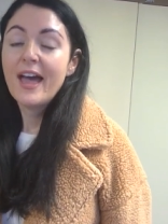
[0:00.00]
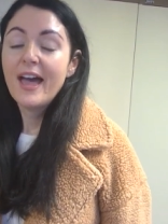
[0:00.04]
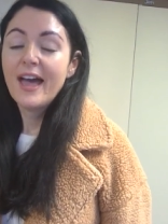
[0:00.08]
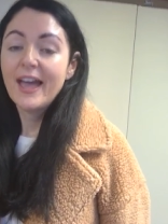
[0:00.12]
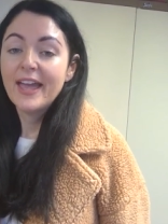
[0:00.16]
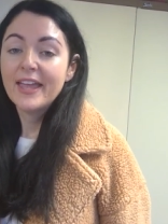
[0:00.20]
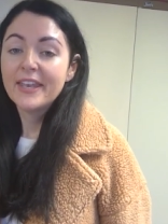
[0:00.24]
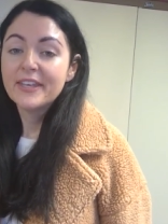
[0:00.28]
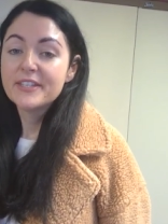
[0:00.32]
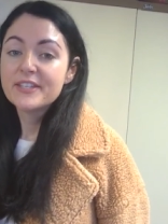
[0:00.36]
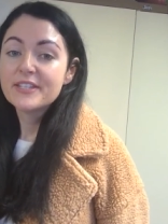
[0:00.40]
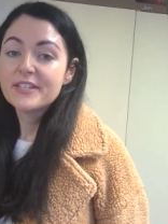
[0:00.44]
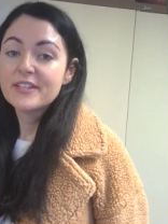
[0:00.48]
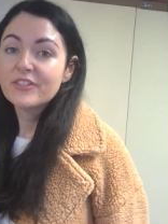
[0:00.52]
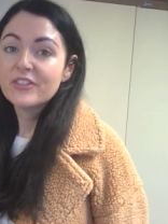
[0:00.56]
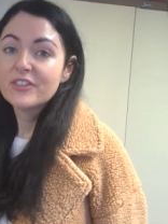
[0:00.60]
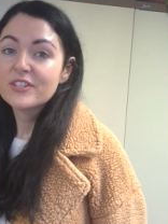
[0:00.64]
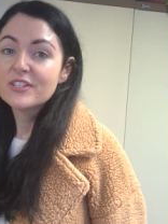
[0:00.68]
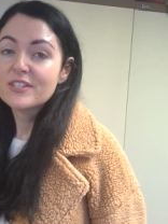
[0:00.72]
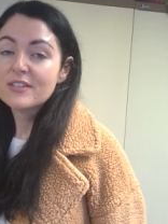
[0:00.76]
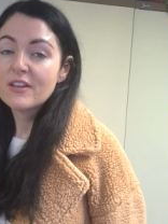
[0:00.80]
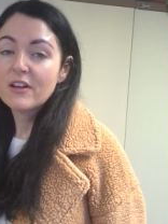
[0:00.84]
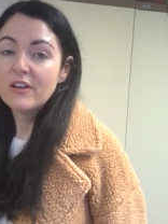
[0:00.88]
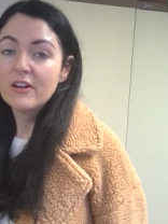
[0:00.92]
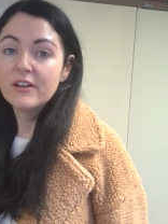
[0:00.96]
And the
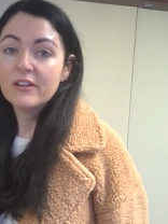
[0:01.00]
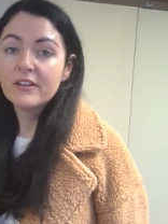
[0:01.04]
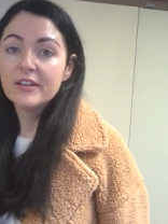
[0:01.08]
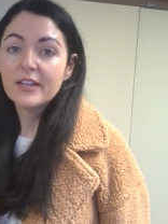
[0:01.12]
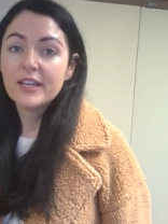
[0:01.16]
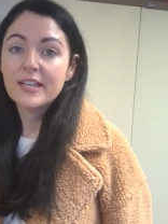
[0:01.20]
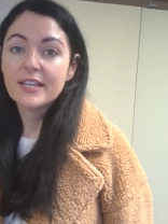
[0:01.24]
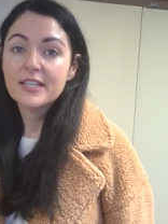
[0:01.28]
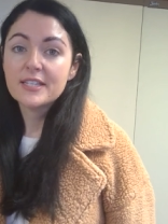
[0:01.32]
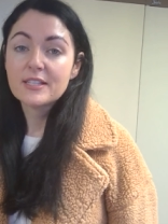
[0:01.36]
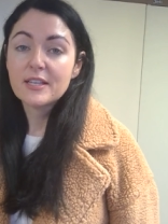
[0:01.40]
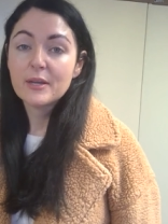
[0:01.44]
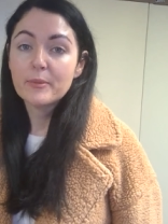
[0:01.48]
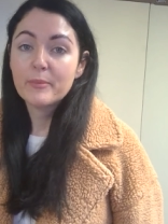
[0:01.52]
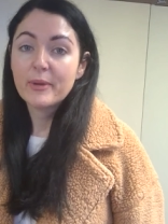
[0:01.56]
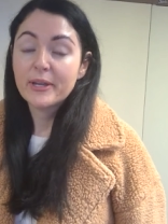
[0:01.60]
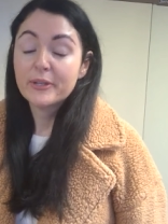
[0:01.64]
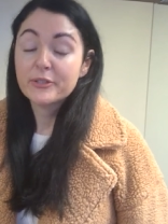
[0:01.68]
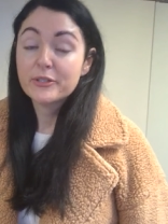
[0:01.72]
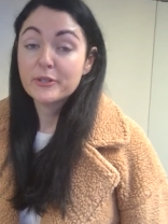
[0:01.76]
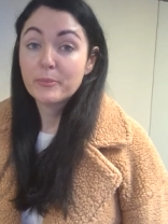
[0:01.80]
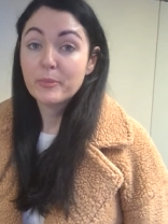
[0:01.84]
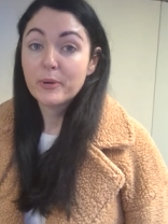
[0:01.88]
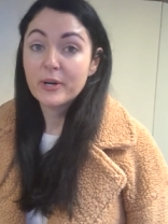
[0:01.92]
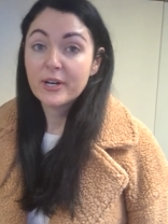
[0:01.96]
song is
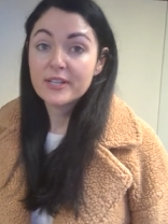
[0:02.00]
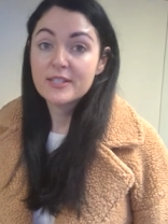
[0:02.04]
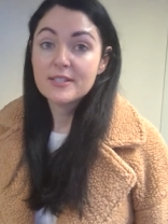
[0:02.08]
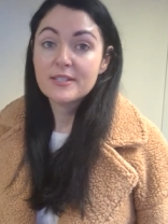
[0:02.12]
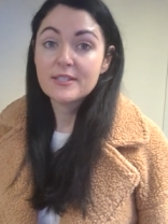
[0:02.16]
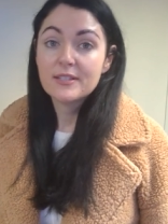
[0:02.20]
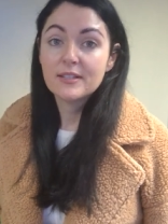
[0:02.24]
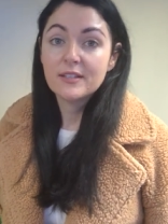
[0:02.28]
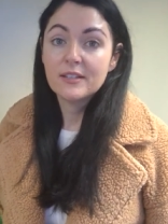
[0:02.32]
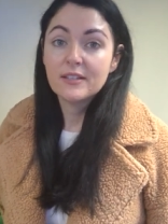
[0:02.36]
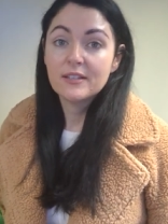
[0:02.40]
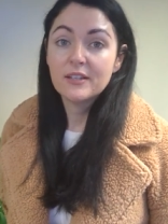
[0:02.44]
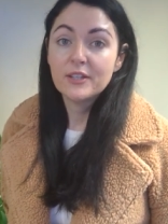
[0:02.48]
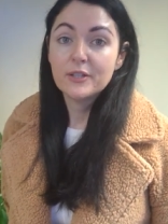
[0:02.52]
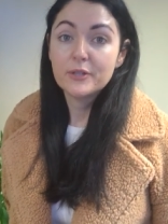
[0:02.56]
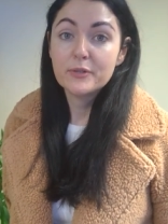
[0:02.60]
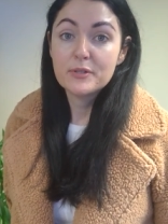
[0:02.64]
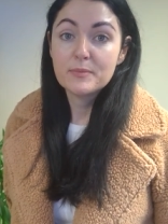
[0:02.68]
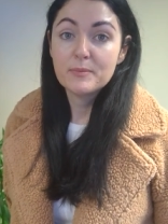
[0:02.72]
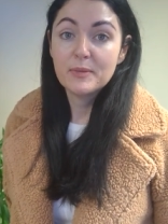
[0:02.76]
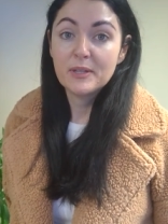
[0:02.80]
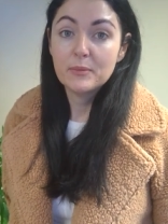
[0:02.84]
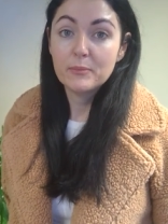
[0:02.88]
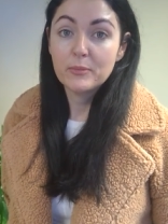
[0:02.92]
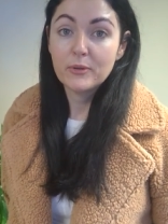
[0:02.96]
about a person who's
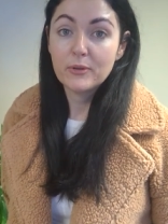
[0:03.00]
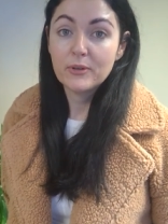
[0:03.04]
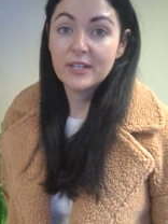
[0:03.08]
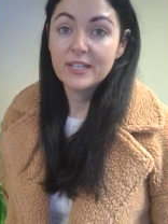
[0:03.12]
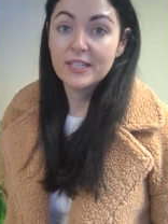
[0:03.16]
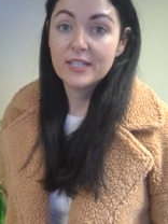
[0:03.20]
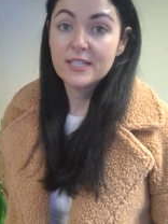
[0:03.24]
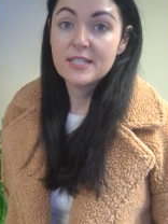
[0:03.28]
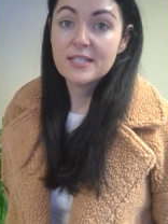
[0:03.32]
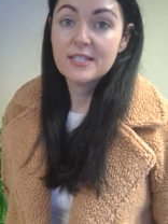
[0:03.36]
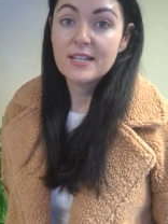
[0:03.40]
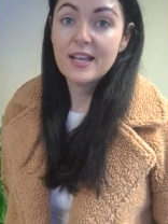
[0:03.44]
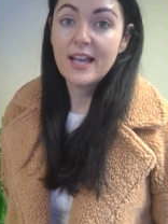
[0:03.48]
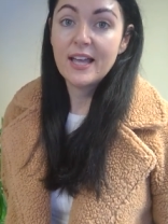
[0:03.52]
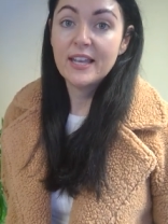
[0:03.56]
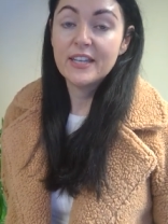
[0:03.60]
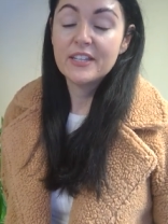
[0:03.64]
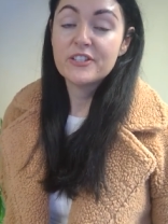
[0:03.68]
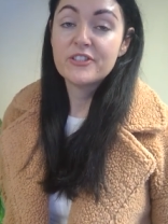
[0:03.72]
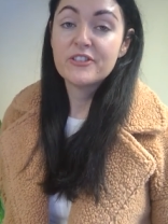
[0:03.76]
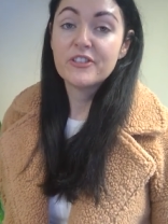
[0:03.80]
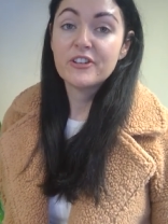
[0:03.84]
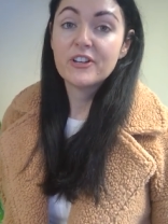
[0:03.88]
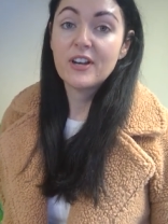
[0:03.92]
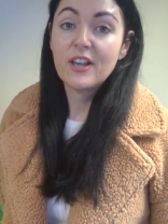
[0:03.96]
been bullied
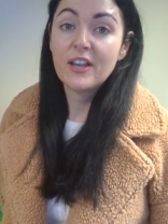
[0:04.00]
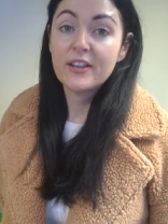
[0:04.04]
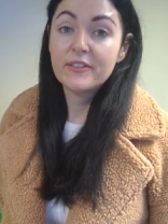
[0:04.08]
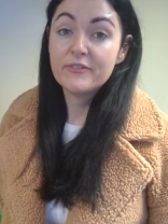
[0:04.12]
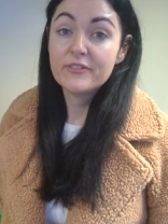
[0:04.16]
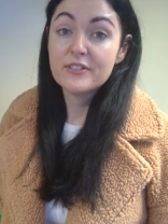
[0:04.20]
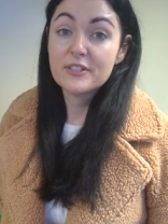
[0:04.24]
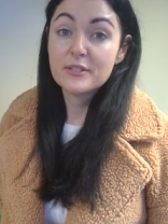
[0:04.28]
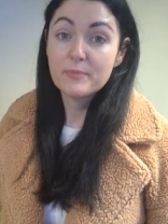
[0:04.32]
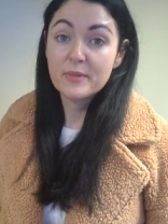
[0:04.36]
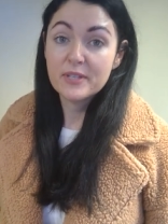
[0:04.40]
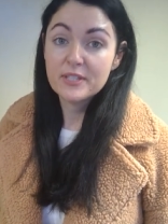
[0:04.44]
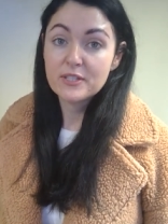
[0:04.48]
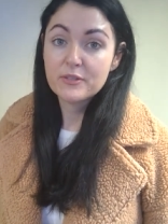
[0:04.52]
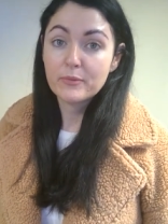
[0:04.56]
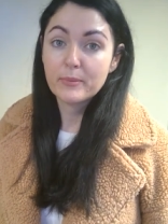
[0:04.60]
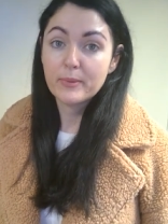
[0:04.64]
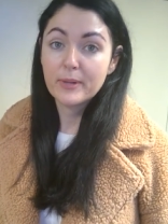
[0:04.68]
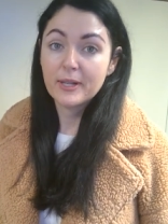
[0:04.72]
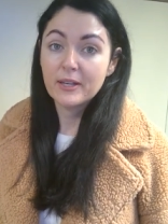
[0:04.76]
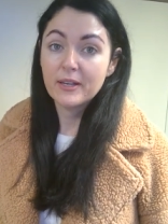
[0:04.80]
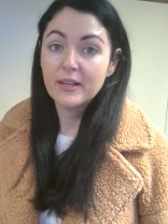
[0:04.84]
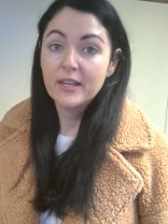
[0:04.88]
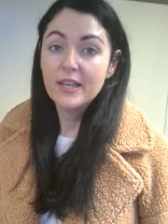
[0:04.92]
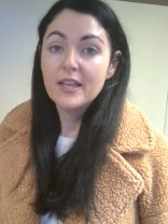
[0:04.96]
and their life is
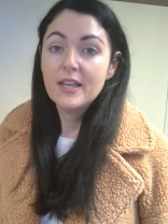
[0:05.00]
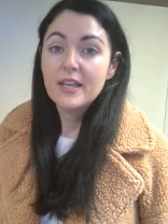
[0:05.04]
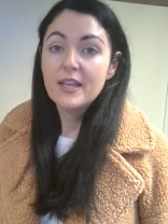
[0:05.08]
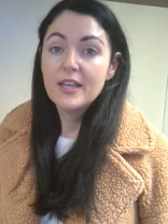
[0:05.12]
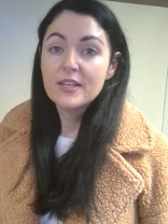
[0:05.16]
miserable.